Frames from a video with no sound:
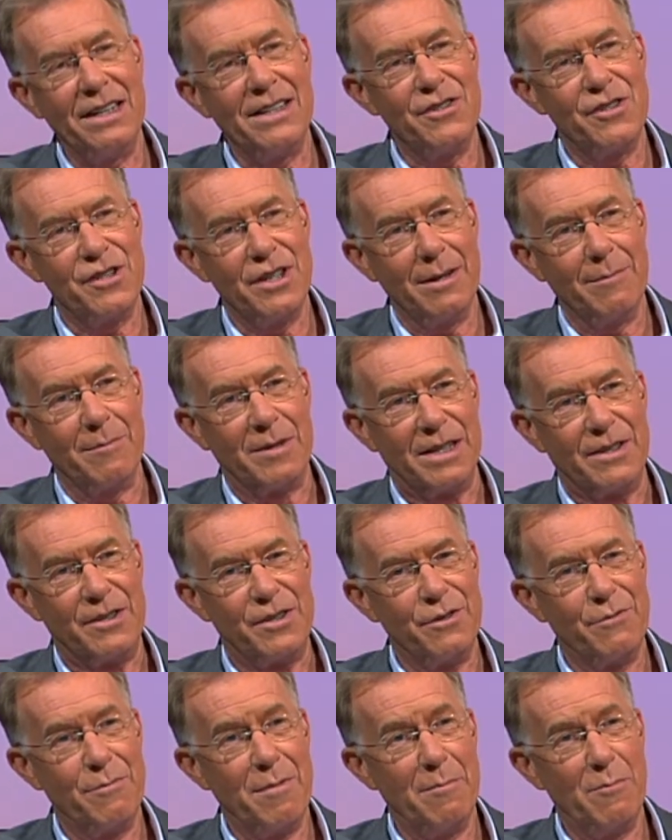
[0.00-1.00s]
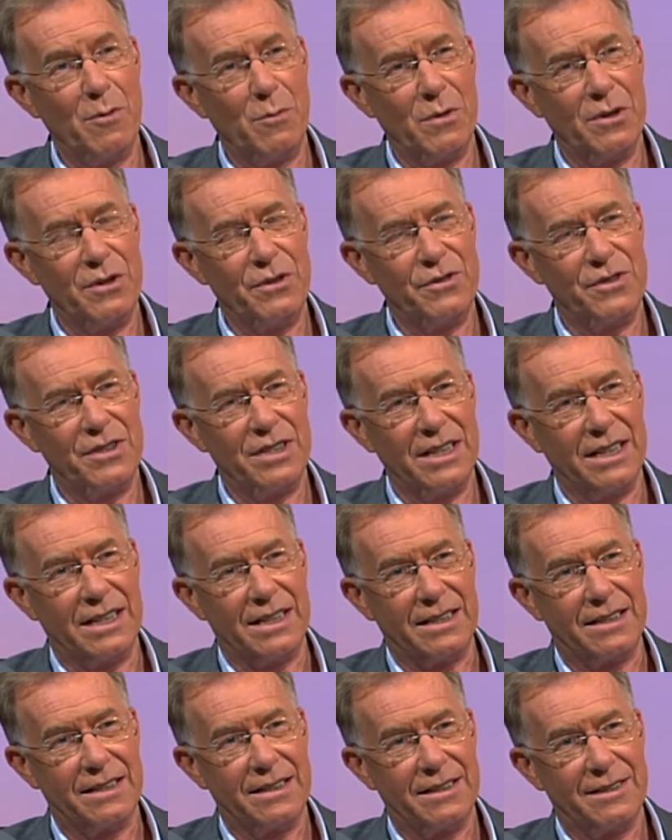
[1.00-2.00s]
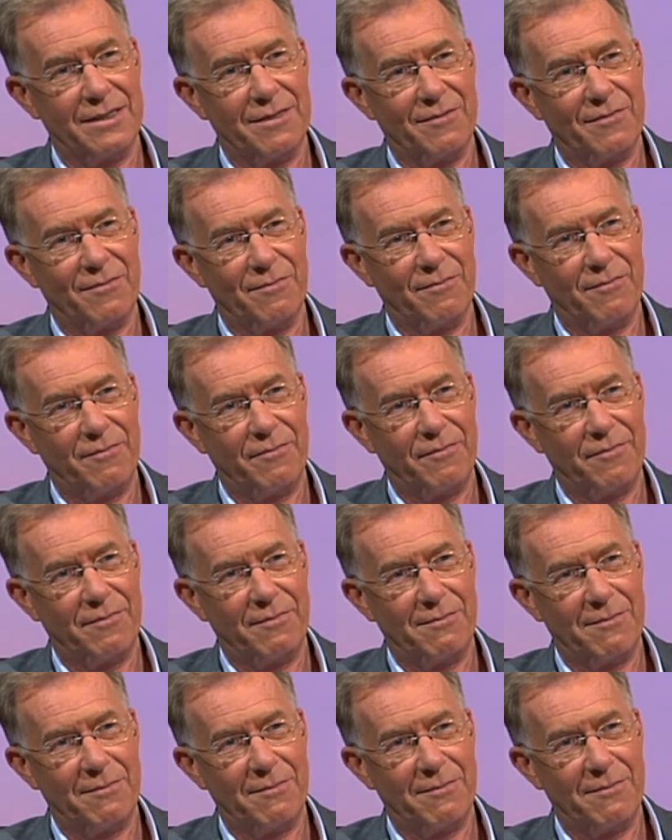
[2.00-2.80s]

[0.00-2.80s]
in Germany, do you remember what you said? Ooh,